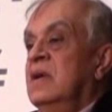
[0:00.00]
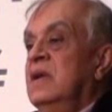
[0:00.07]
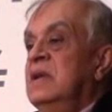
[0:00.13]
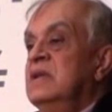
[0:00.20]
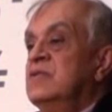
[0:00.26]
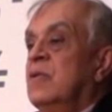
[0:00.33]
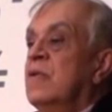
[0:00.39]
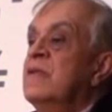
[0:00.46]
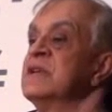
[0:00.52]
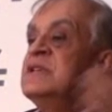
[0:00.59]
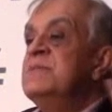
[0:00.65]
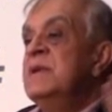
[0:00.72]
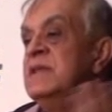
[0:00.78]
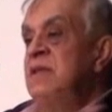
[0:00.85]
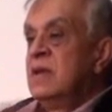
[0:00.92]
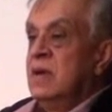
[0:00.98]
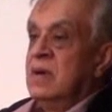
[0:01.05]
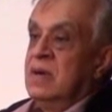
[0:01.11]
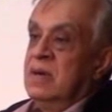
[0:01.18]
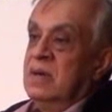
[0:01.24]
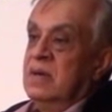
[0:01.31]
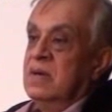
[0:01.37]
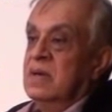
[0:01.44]
It has always been
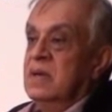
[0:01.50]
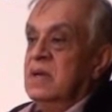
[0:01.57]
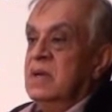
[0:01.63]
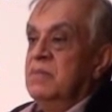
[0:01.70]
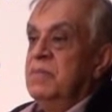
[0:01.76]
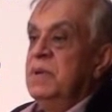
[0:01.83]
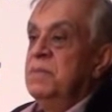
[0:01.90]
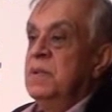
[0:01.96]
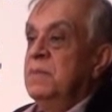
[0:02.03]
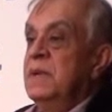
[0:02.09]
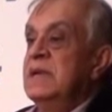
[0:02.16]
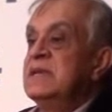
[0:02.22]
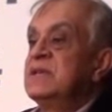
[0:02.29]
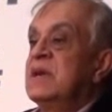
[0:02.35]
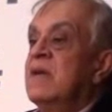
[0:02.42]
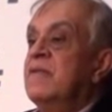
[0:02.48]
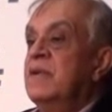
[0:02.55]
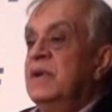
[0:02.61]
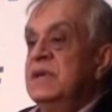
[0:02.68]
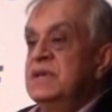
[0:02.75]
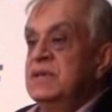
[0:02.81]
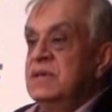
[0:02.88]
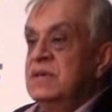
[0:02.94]
there. People may discover
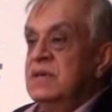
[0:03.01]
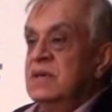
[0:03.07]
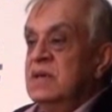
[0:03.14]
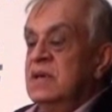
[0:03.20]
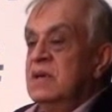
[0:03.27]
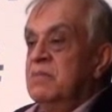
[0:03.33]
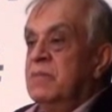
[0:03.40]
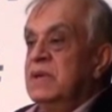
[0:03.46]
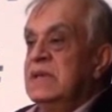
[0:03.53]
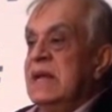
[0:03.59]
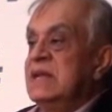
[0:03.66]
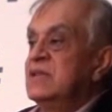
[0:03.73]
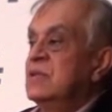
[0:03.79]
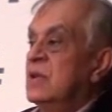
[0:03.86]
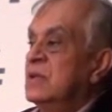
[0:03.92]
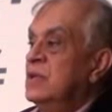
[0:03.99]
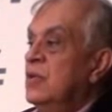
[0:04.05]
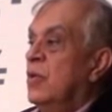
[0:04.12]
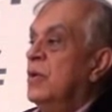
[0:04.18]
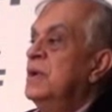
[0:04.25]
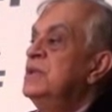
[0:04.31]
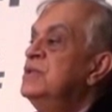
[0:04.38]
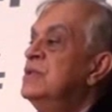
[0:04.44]
it, but that's not the
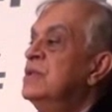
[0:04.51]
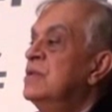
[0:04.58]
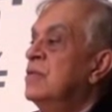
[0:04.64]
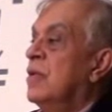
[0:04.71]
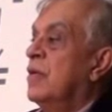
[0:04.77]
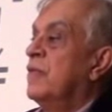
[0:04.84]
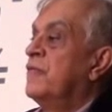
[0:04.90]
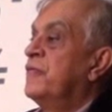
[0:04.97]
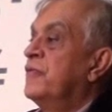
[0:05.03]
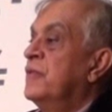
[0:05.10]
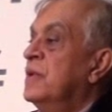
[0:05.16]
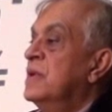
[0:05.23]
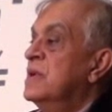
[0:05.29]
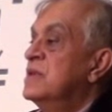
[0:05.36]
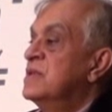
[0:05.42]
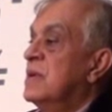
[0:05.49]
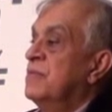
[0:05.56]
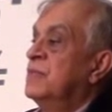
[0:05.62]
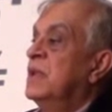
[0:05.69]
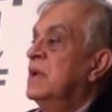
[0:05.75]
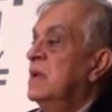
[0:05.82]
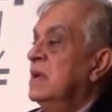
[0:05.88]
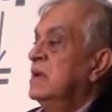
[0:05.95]
origin of
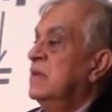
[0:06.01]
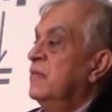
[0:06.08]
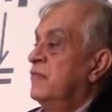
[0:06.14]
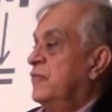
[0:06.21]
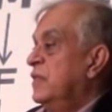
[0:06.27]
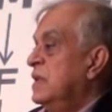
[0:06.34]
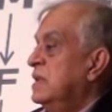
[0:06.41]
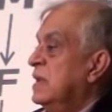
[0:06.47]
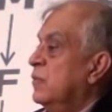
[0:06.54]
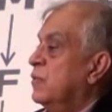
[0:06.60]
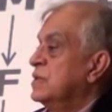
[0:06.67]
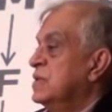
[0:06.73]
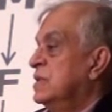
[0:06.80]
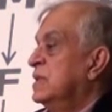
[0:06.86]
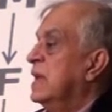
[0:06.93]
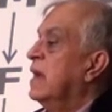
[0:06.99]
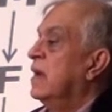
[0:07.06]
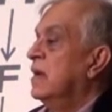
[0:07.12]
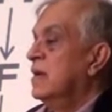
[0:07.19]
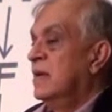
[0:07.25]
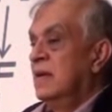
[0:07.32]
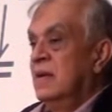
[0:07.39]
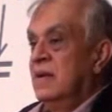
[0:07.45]
something different that was there.
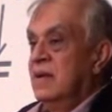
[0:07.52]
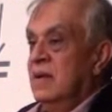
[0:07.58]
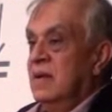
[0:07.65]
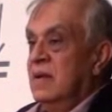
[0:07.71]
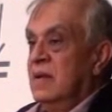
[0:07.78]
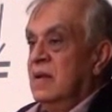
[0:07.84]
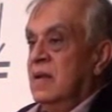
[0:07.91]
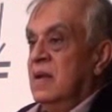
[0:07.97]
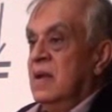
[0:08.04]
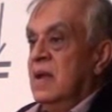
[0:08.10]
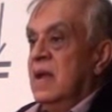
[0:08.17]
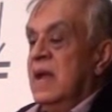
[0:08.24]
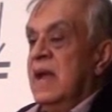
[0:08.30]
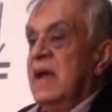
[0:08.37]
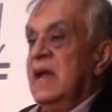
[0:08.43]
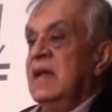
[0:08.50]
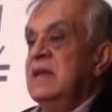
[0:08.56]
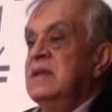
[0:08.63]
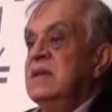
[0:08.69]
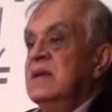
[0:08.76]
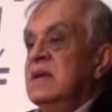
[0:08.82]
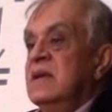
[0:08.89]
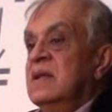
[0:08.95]

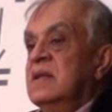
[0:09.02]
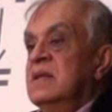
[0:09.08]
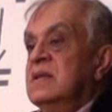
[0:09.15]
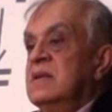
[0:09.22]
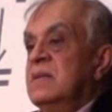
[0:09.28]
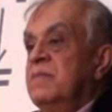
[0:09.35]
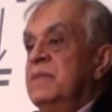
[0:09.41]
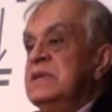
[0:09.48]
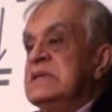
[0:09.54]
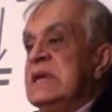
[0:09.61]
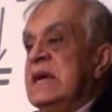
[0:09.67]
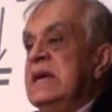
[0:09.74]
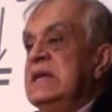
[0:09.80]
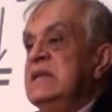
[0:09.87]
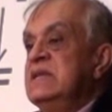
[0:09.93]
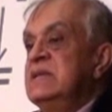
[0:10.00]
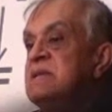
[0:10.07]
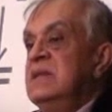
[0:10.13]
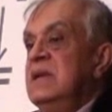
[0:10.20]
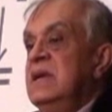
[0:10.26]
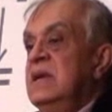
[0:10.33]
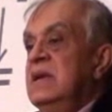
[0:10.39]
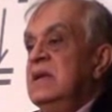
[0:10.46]
And besides
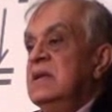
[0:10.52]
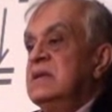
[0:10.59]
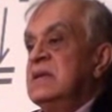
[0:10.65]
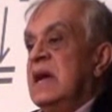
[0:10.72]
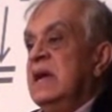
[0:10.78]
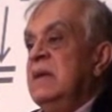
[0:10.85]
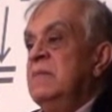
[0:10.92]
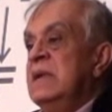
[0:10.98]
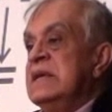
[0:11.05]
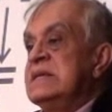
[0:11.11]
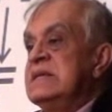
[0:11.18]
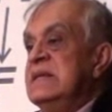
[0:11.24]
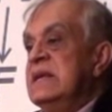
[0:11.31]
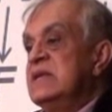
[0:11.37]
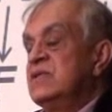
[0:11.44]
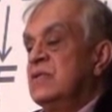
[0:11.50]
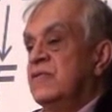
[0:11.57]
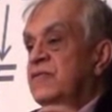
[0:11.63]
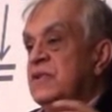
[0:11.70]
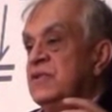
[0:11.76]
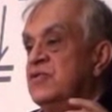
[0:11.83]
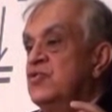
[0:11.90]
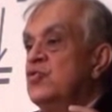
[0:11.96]
the timelessness
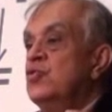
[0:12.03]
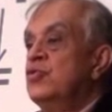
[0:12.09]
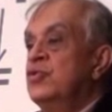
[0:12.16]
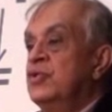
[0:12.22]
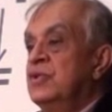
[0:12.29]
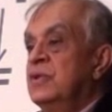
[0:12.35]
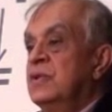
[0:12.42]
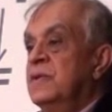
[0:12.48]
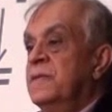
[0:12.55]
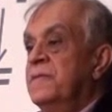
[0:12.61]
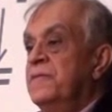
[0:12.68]
of this truth,